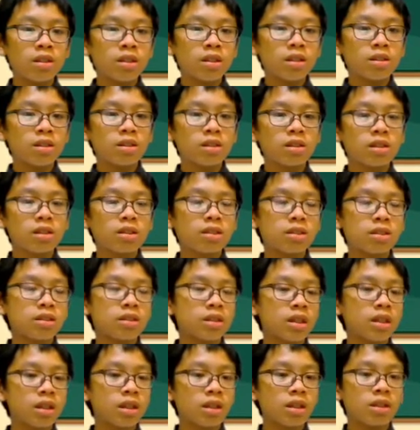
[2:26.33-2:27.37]
is a
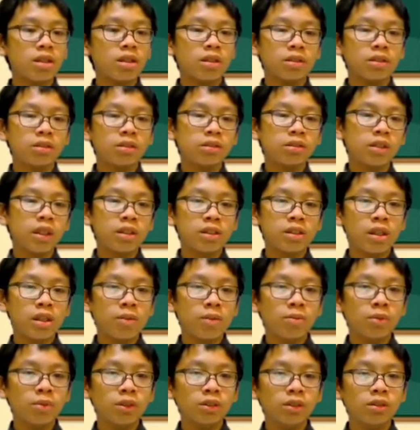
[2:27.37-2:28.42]
second
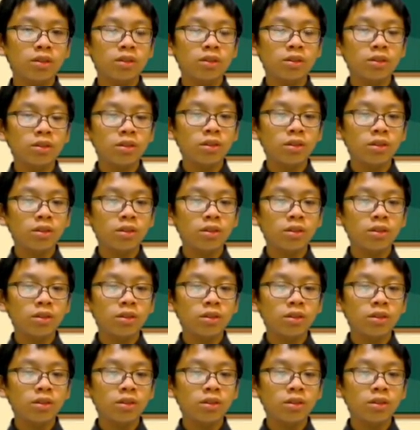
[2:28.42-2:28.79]
example.